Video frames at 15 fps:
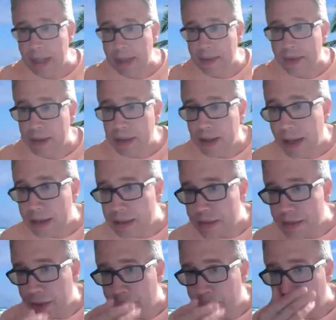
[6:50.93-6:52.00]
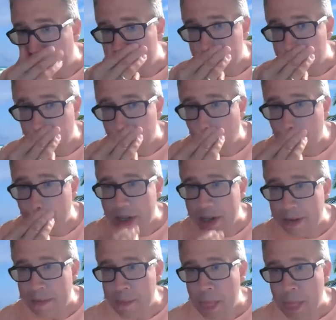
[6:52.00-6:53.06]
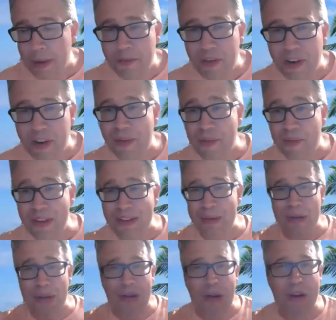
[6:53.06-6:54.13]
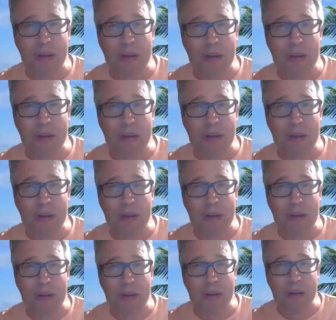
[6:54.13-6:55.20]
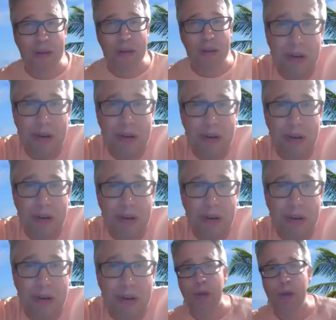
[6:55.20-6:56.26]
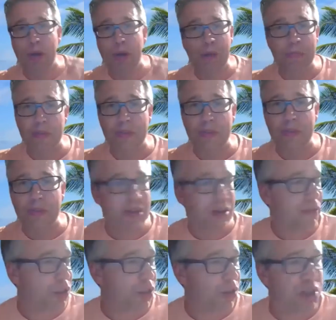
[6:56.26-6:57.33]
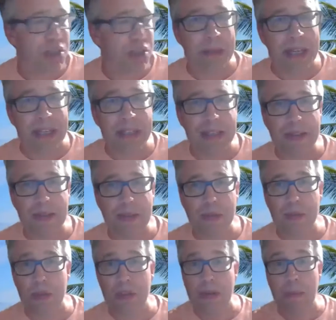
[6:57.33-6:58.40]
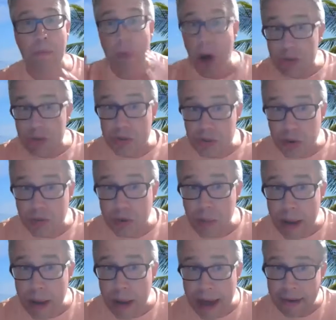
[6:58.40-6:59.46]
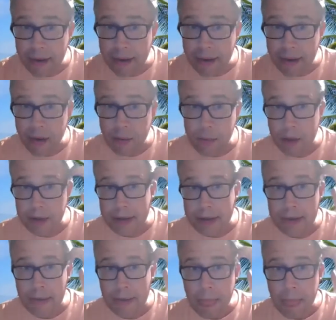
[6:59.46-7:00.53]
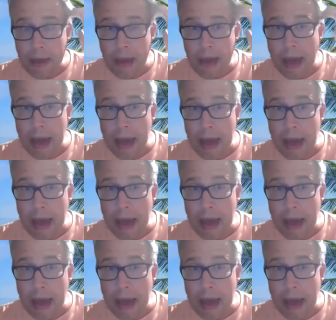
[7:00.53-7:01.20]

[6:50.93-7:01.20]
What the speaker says: And as Russ wrote here, very William Clark, because William Clark was one of the pupils of George Smith, which was a master of the chromatic harmonica, and